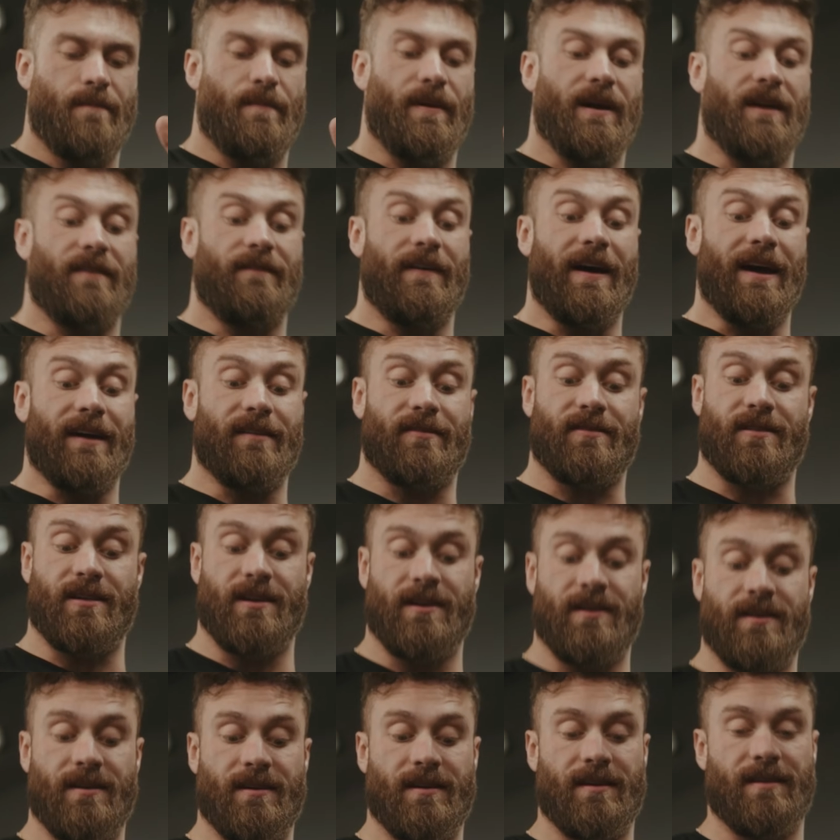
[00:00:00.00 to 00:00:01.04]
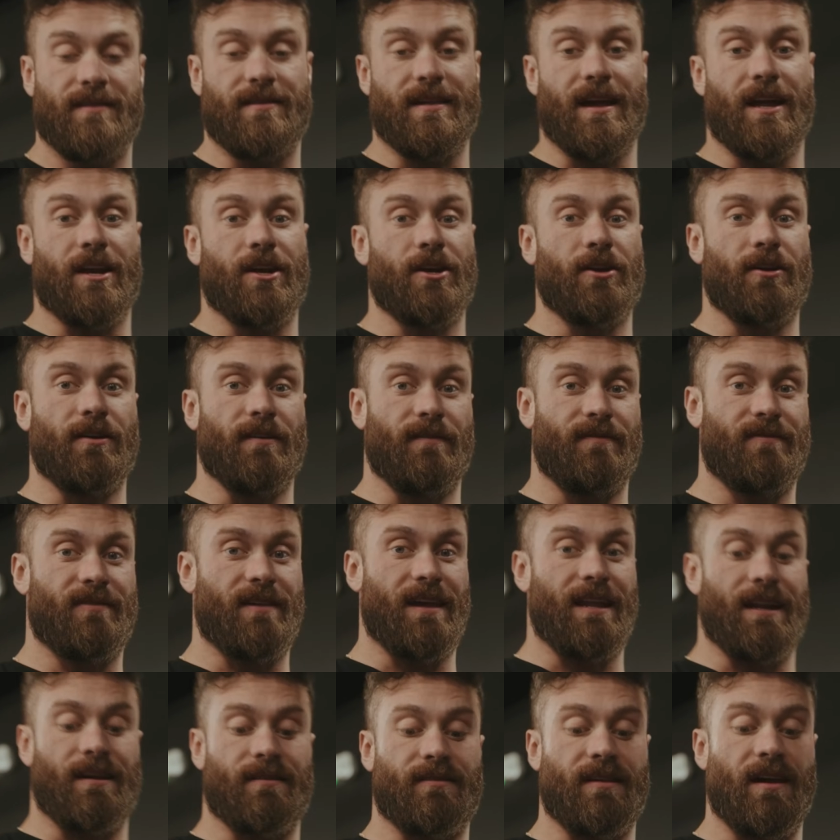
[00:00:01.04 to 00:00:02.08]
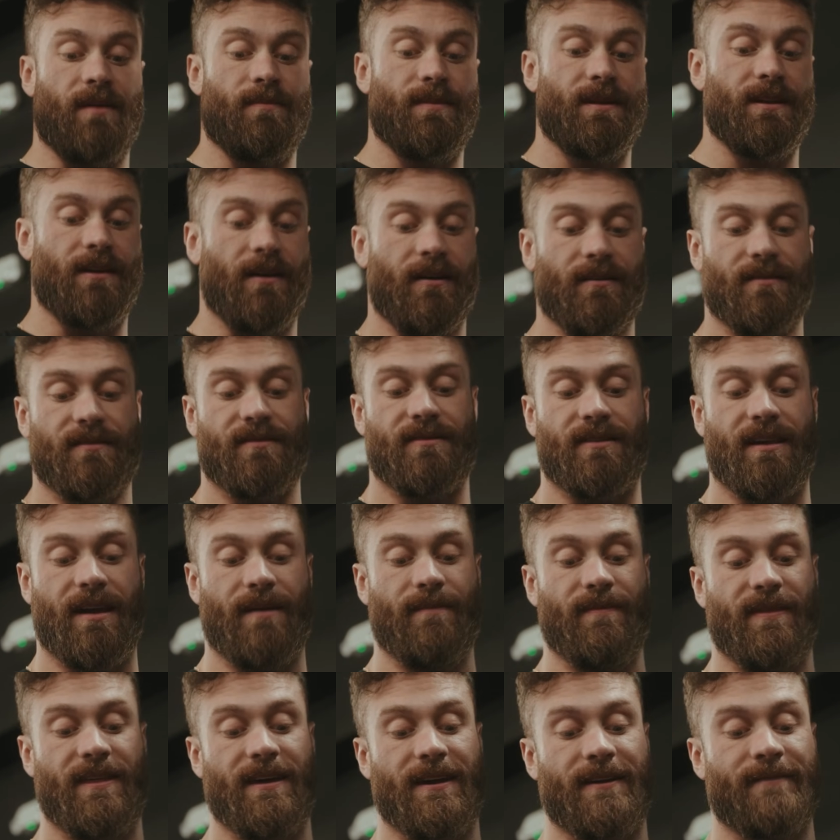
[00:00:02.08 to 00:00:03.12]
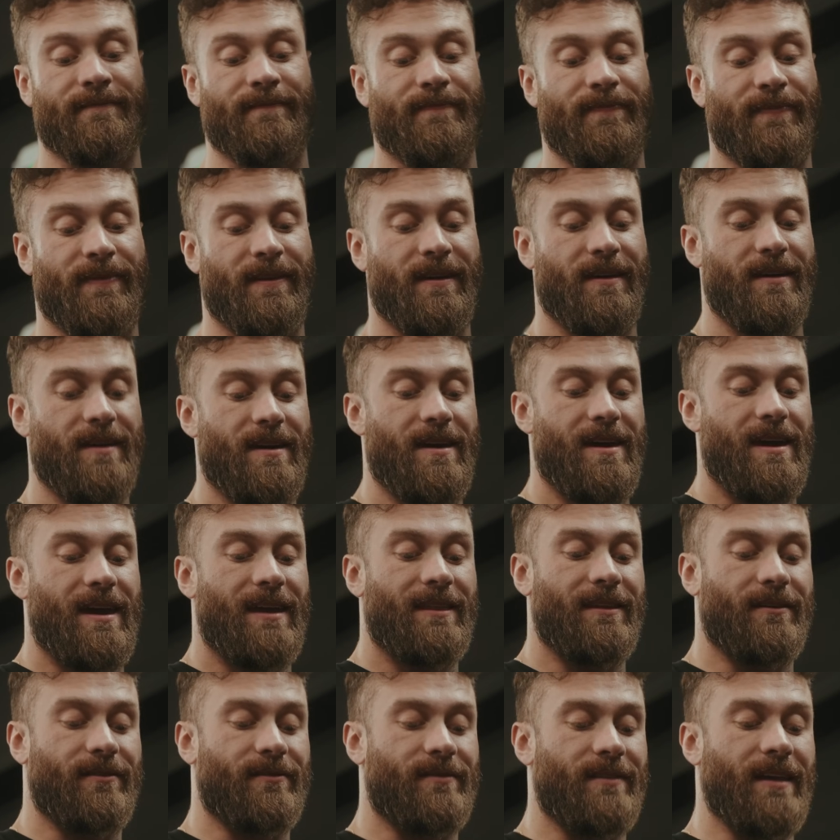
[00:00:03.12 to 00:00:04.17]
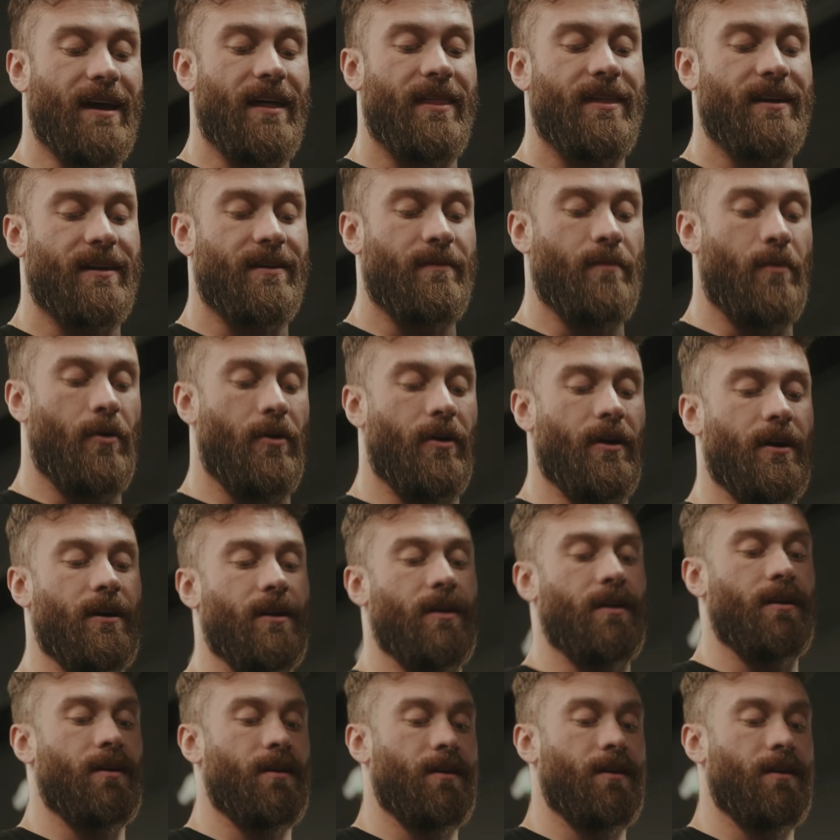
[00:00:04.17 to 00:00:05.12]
My advice is that nerves and excitement are the same thing, and there's nothing more